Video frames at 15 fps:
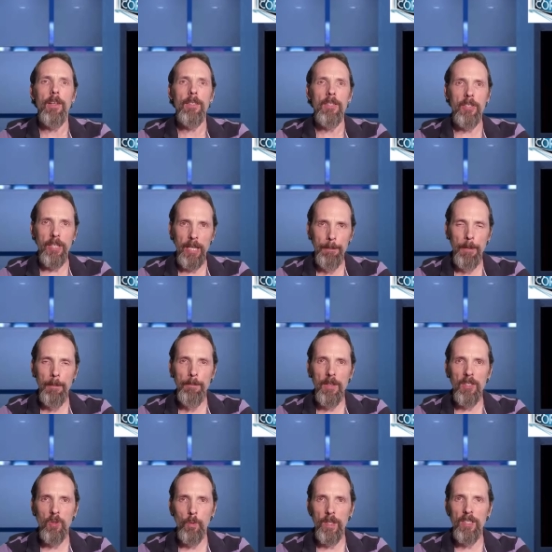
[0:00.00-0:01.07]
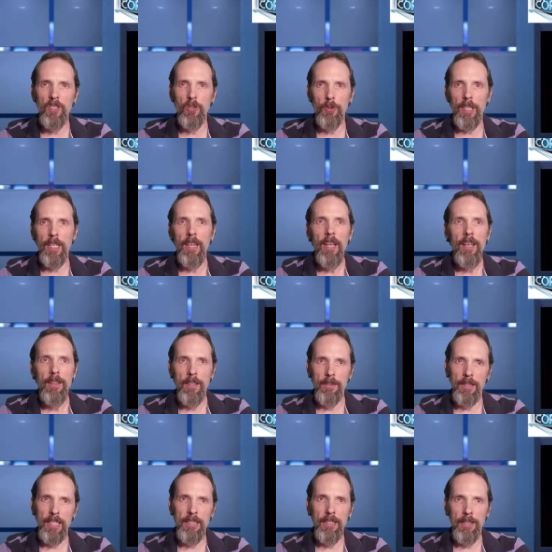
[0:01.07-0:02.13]
To keep up this win streak, they'll
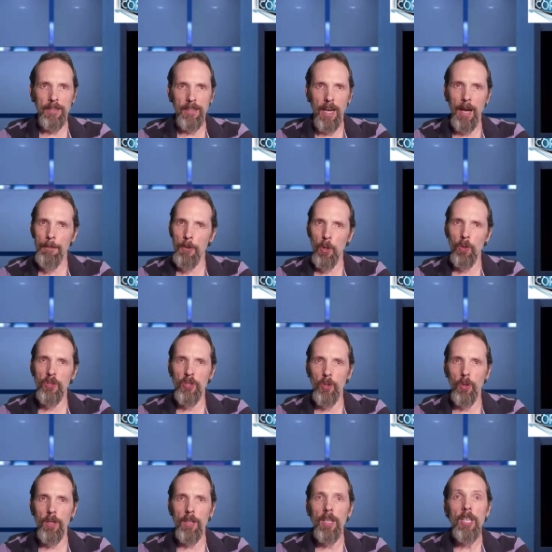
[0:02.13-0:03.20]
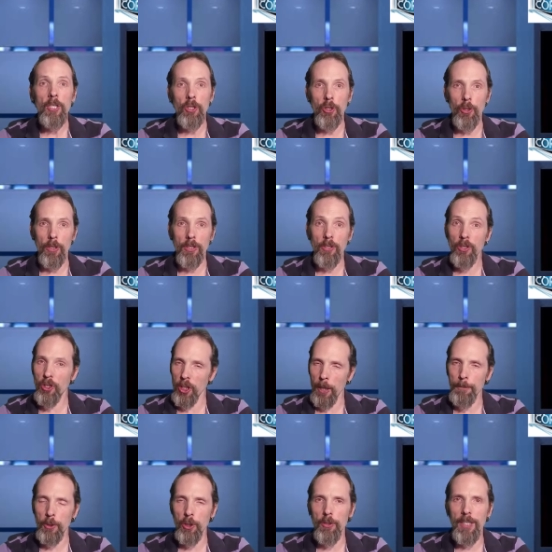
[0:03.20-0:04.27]
need their top goal scorer, Jordan
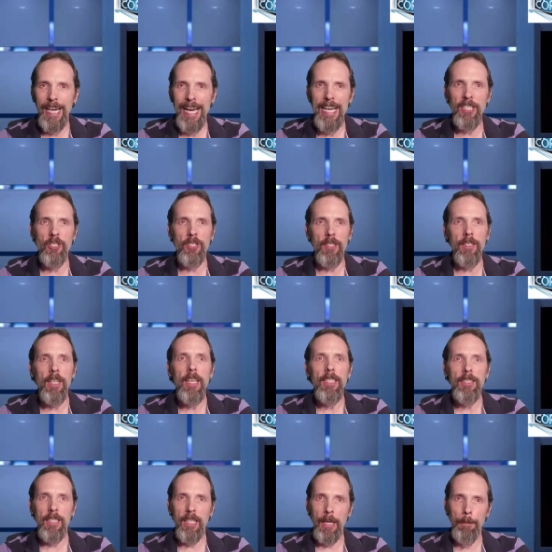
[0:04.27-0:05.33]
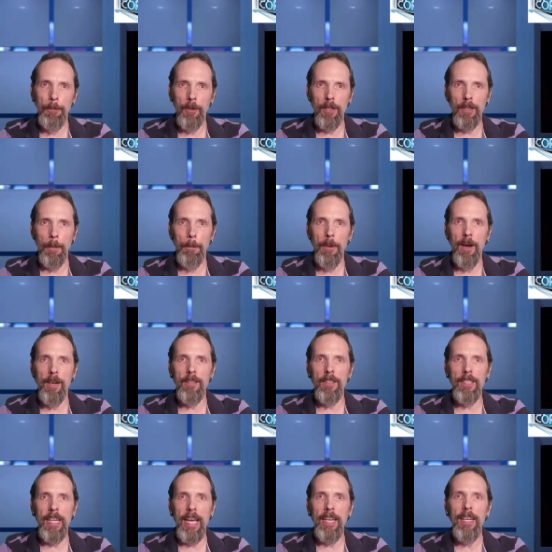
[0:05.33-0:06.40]
Sharpshooter Ashton, to keep putting the puck in
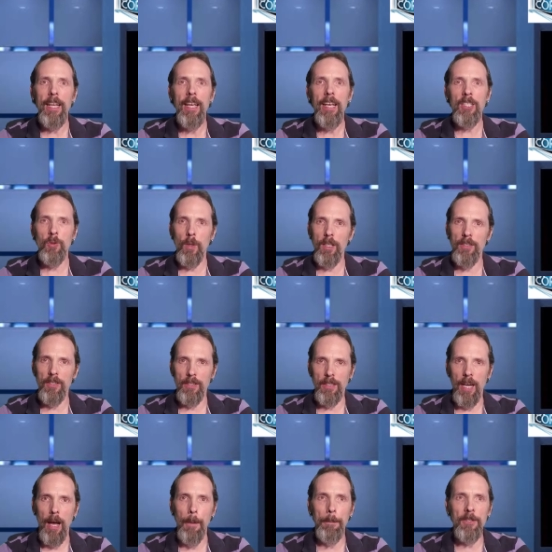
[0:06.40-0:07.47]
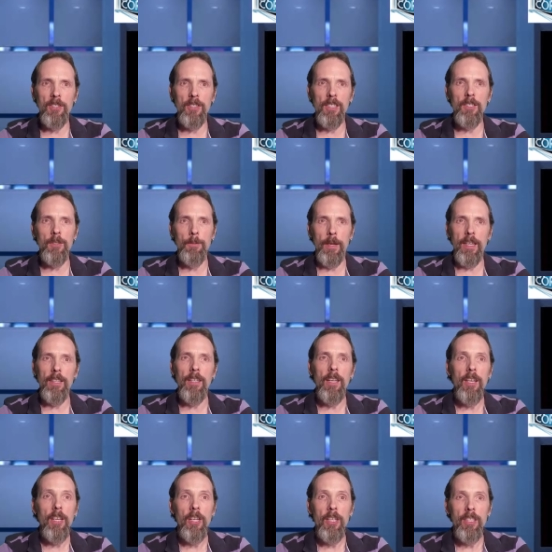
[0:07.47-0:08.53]
the net, as well as their top assists men,
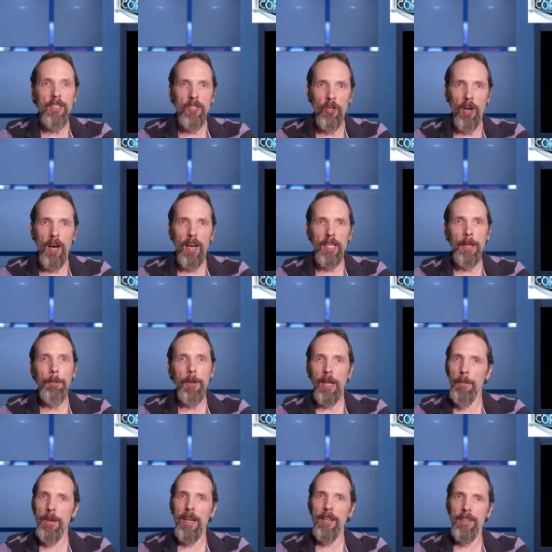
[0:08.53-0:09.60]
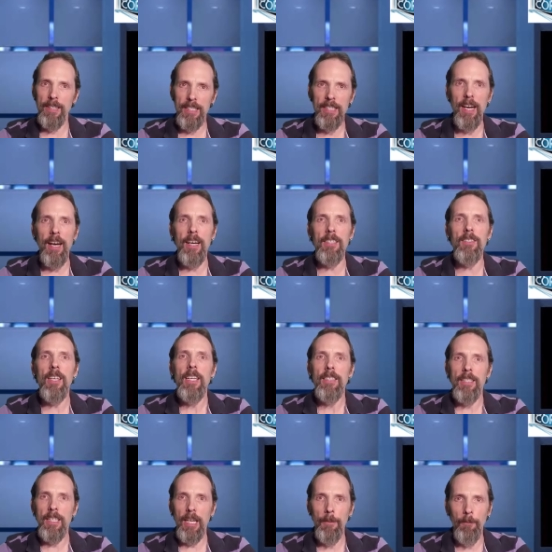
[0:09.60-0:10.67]
Yohani playmaker Iaz
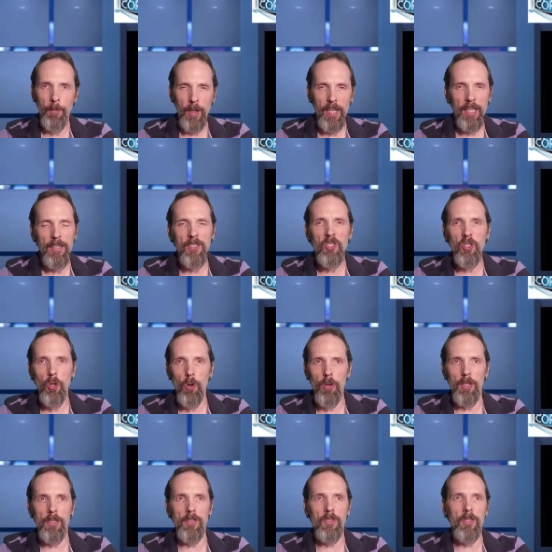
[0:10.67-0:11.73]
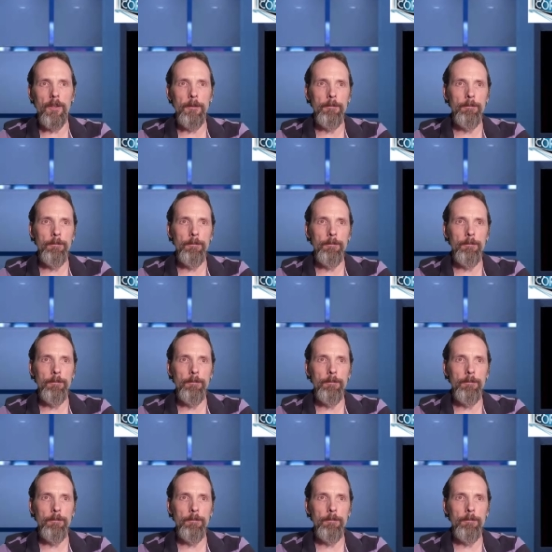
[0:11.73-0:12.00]
to keep feeding the scorers.